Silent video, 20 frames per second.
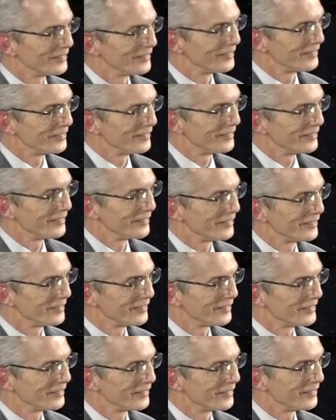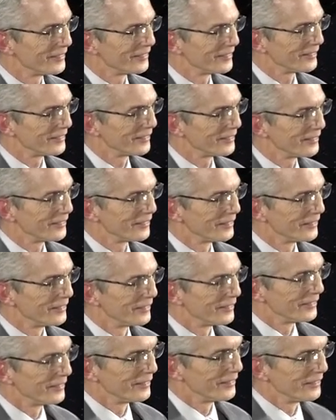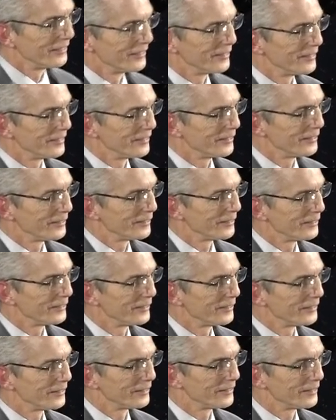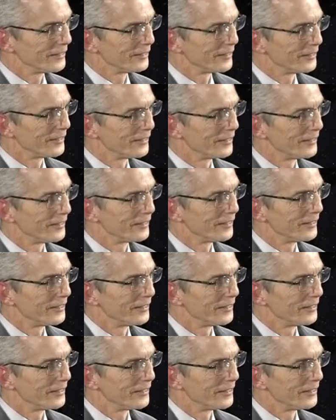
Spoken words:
The person shown says nothing.